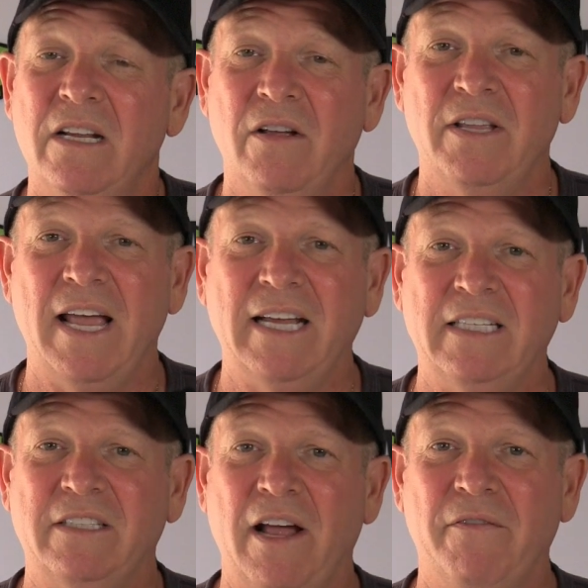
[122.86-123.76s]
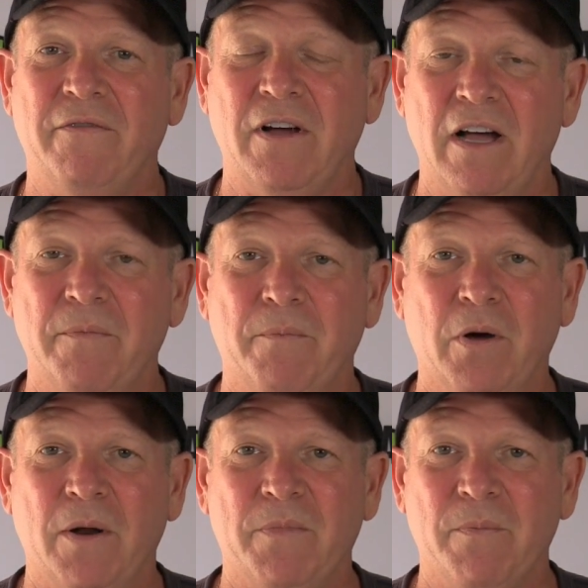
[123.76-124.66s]
You know, the Yankees have uh,
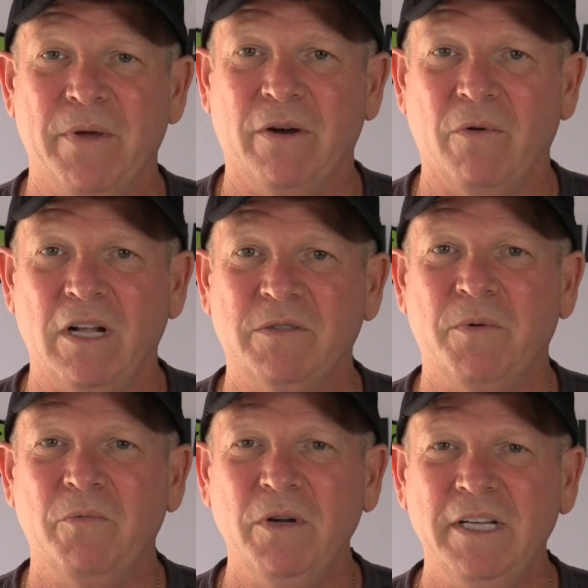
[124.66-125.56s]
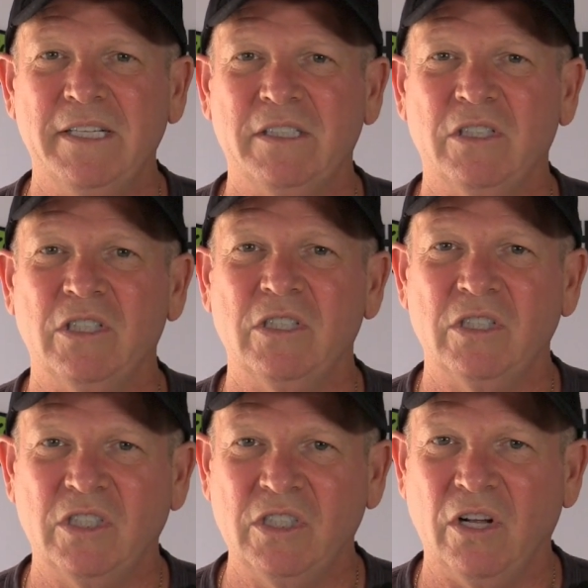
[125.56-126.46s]
put up the big runs, but really,
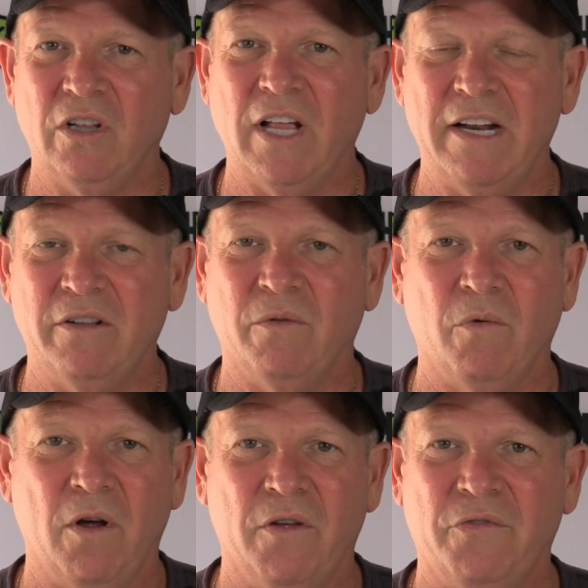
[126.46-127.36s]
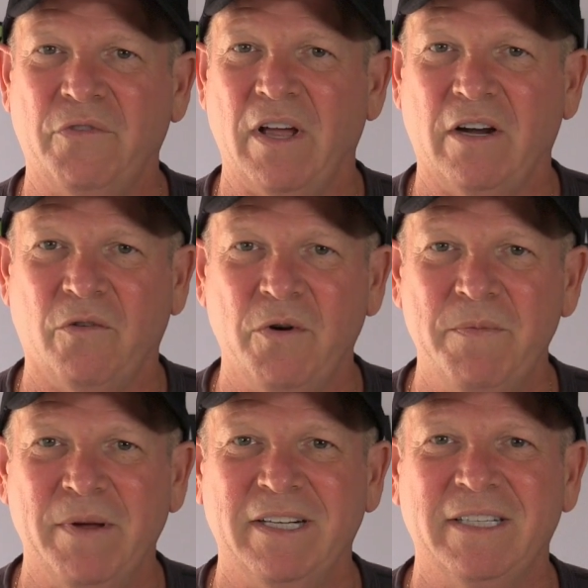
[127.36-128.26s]
still letting the Royals uh,
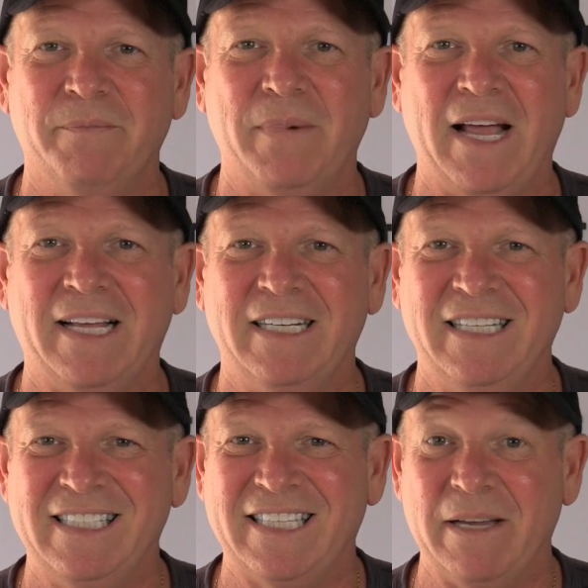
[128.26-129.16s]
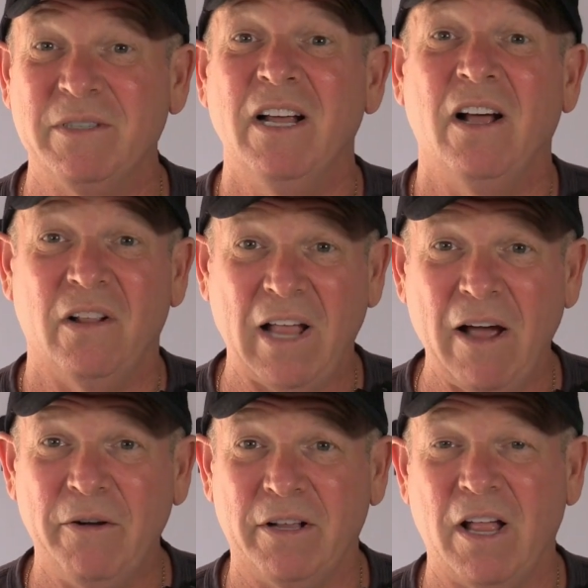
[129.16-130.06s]
creep into back into these games,
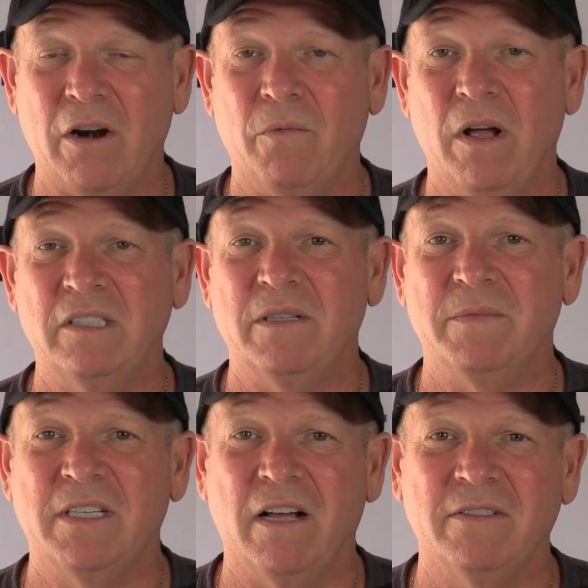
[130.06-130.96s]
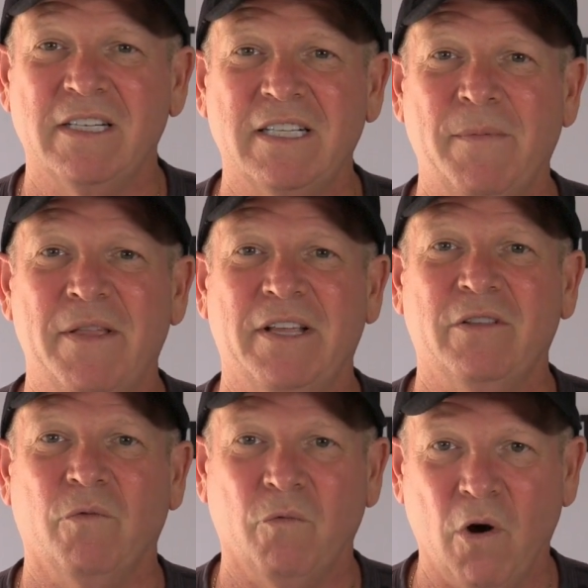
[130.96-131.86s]
allowing a lot of runs themselves. This time, I
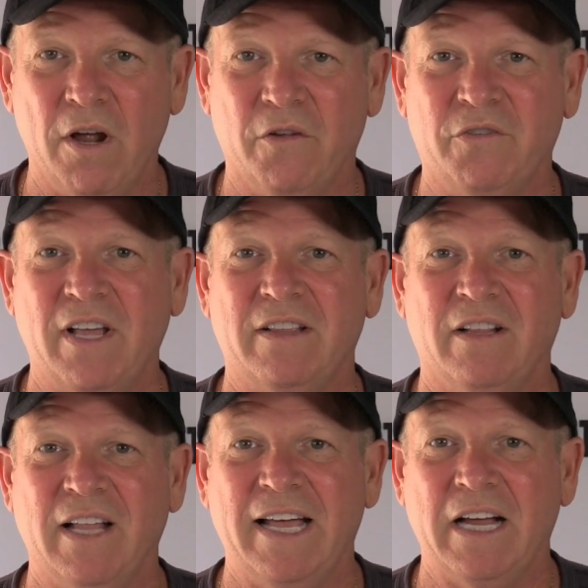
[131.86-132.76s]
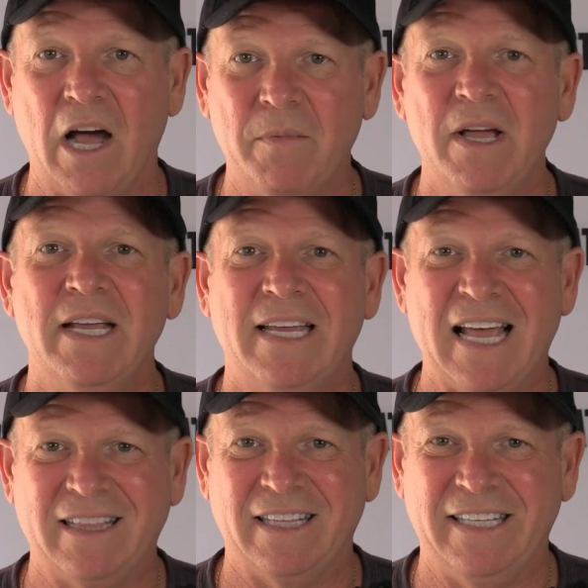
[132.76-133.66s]
think the Royals get the leg up,
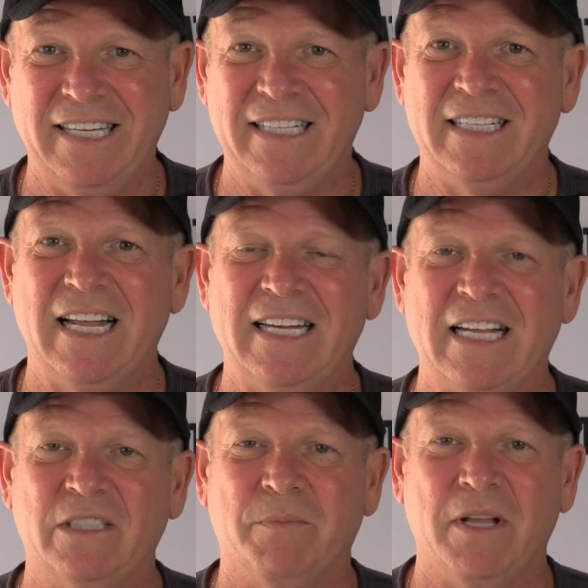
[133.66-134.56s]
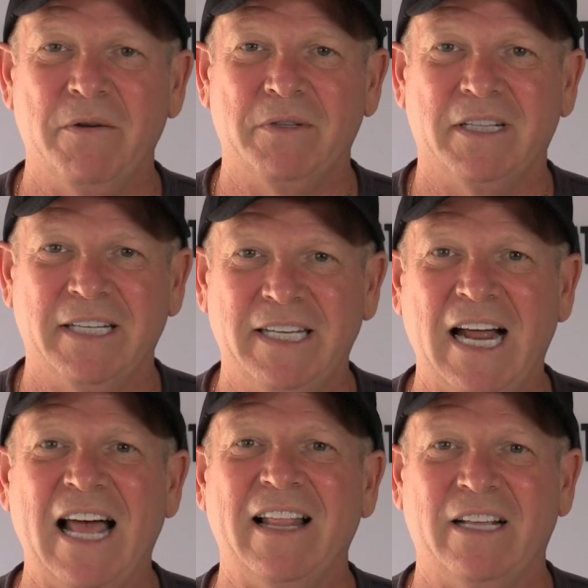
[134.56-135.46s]
get the lead, and then get to play with the lead.
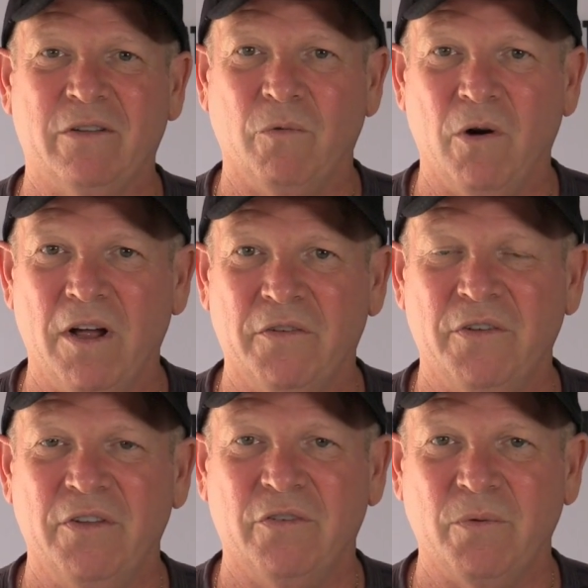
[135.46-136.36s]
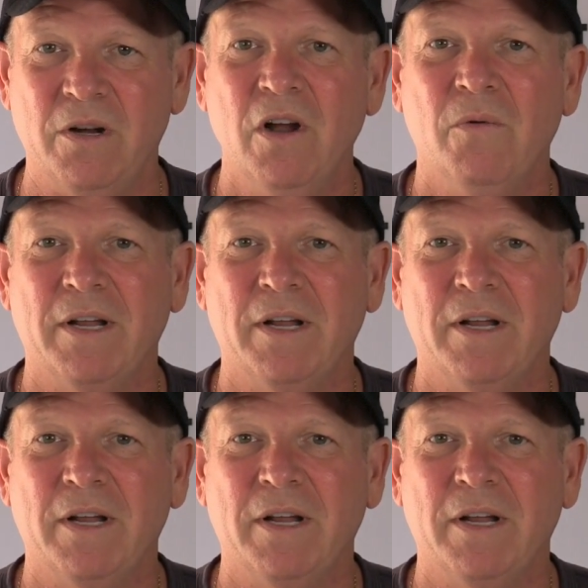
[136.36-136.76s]
I like the Royals in this one.